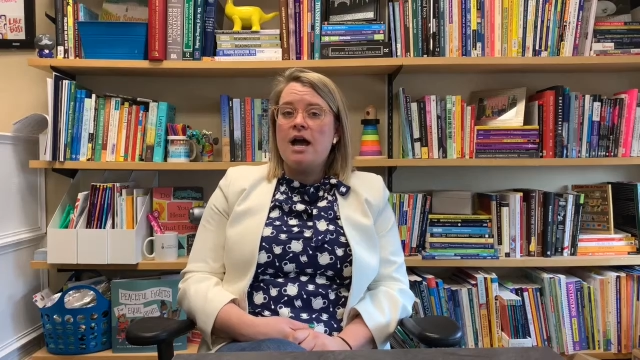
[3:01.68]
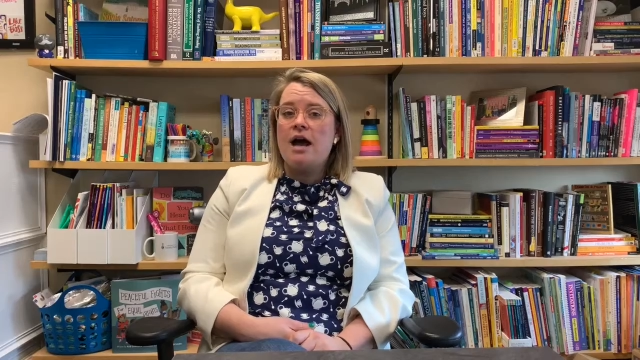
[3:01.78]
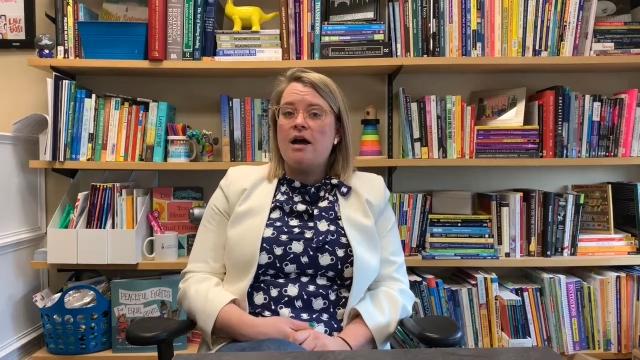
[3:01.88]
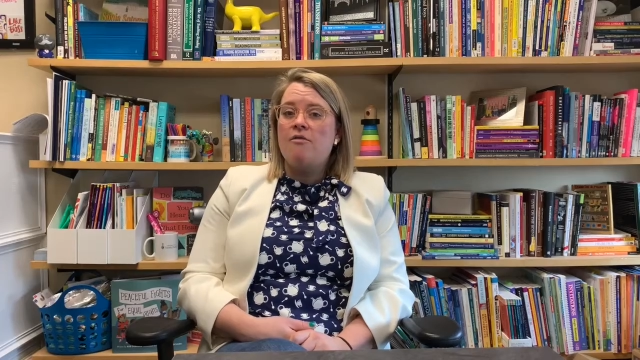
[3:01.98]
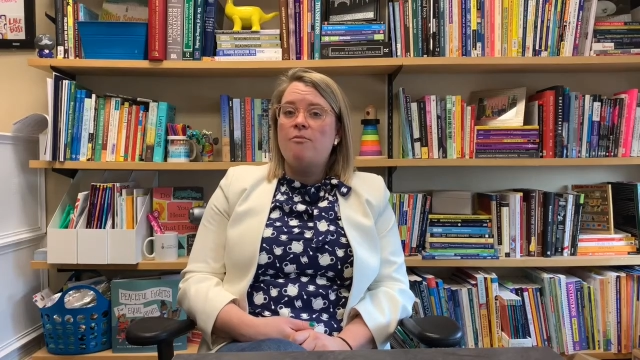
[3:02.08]

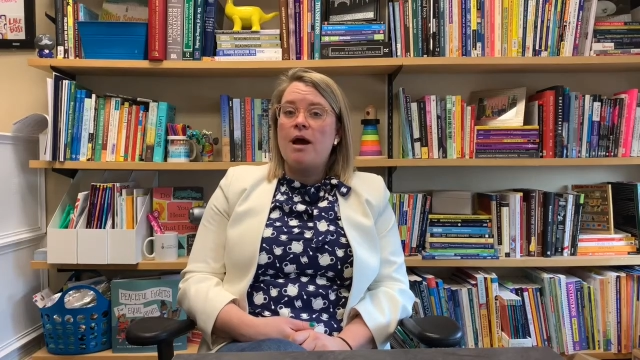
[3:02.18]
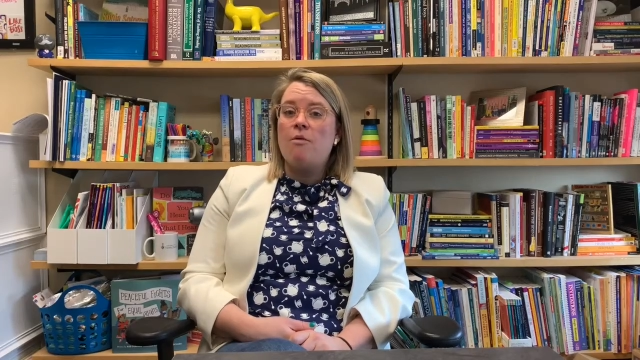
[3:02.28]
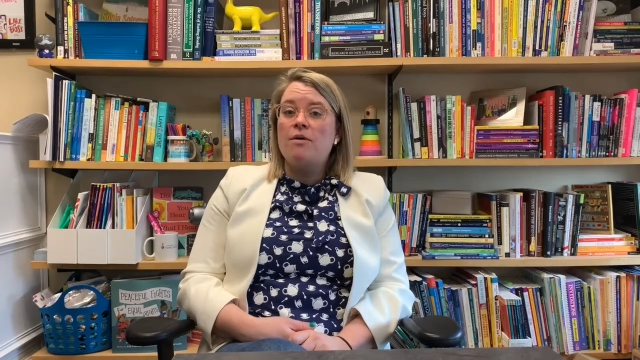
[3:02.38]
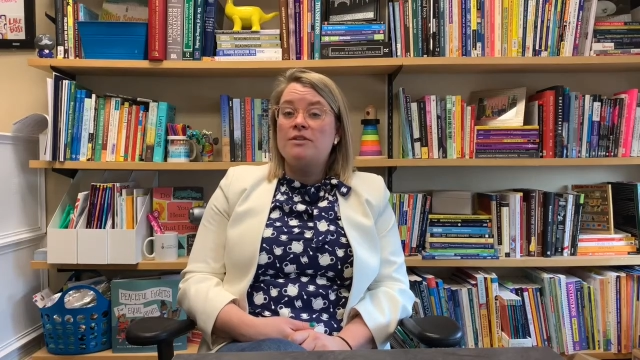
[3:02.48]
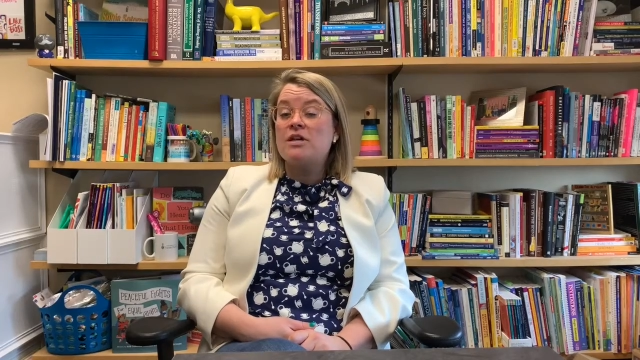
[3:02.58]

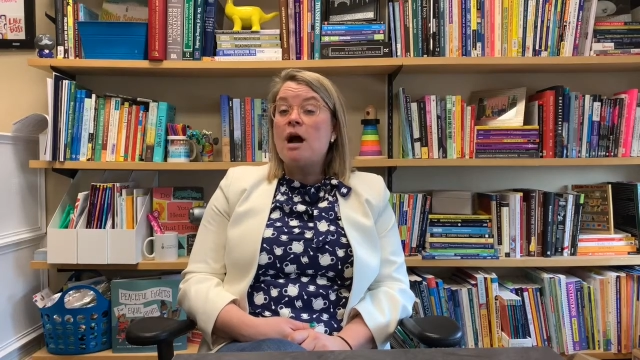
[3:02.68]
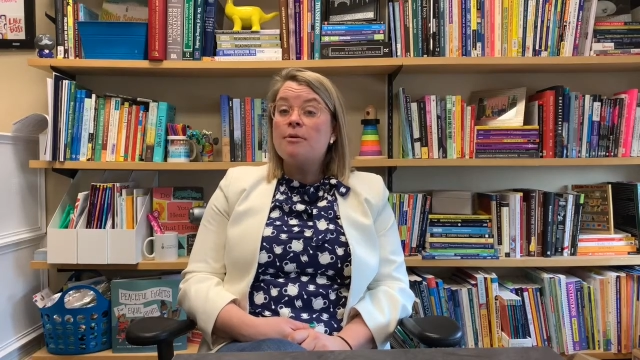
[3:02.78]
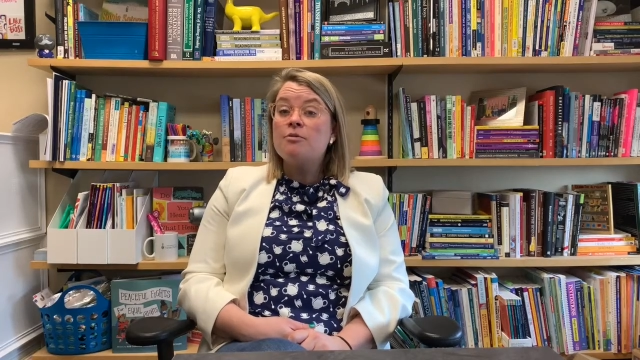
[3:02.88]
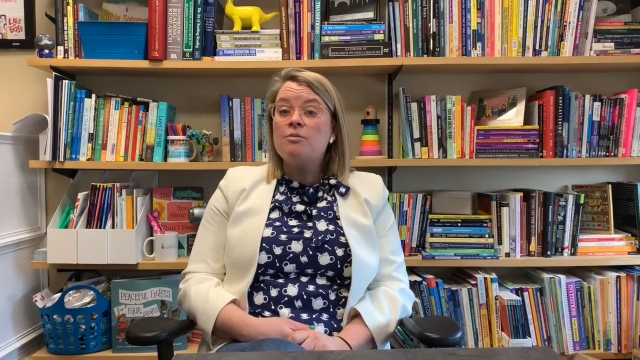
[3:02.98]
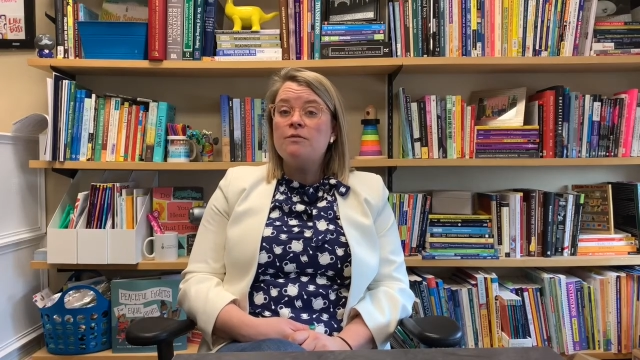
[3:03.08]
about what the
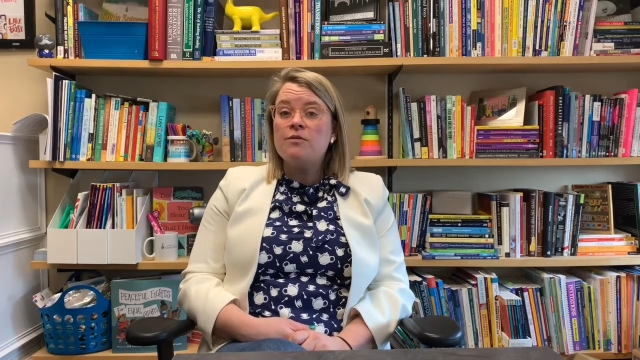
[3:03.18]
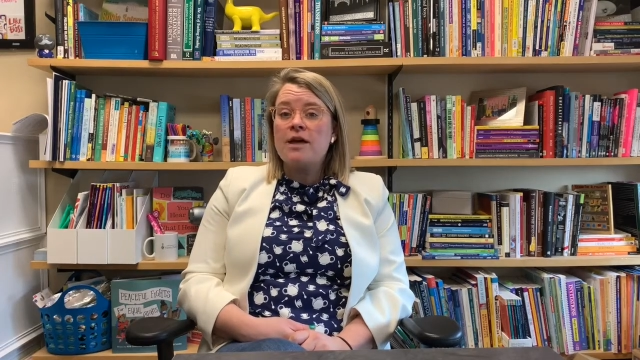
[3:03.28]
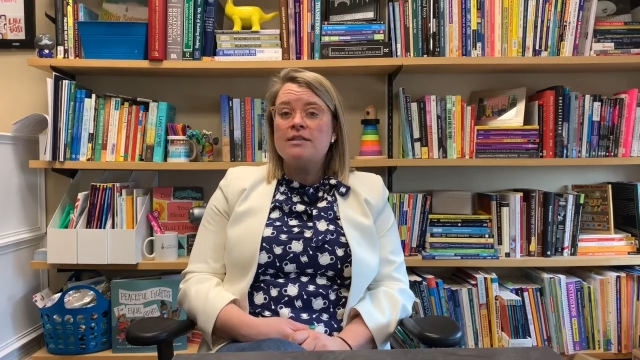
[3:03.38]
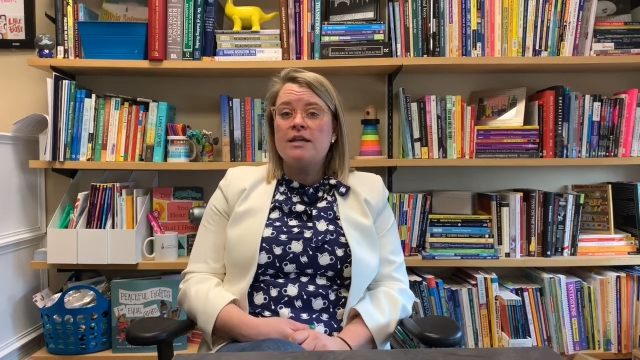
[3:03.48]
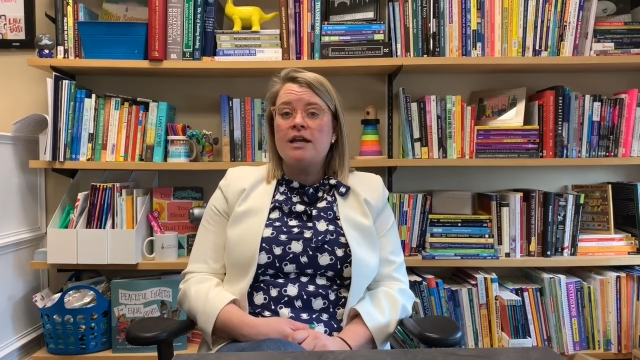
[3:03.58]
topic would be for
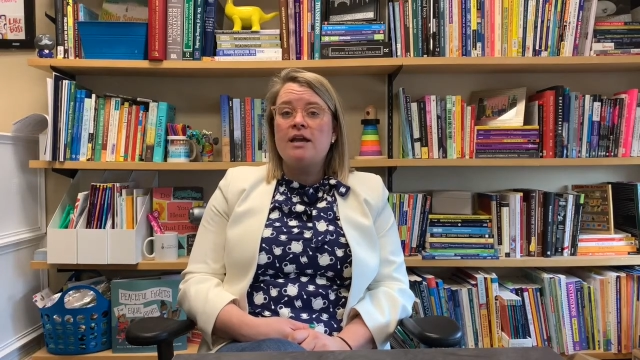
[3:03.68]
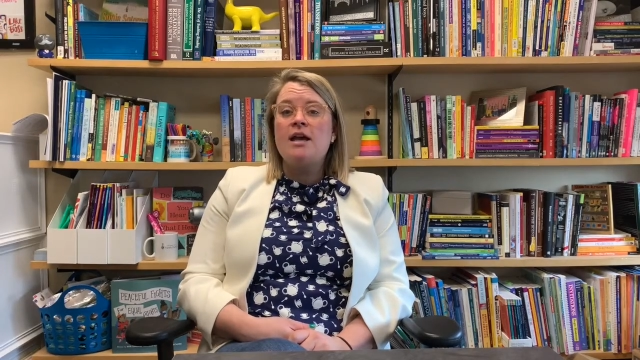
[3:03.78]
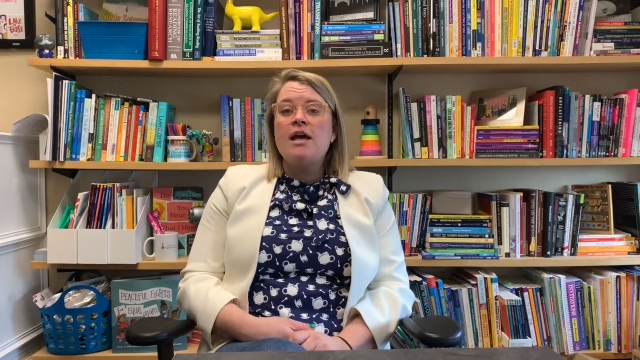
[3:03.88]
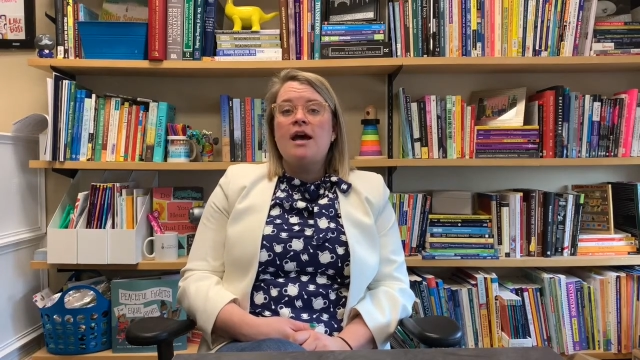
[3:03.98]
that day,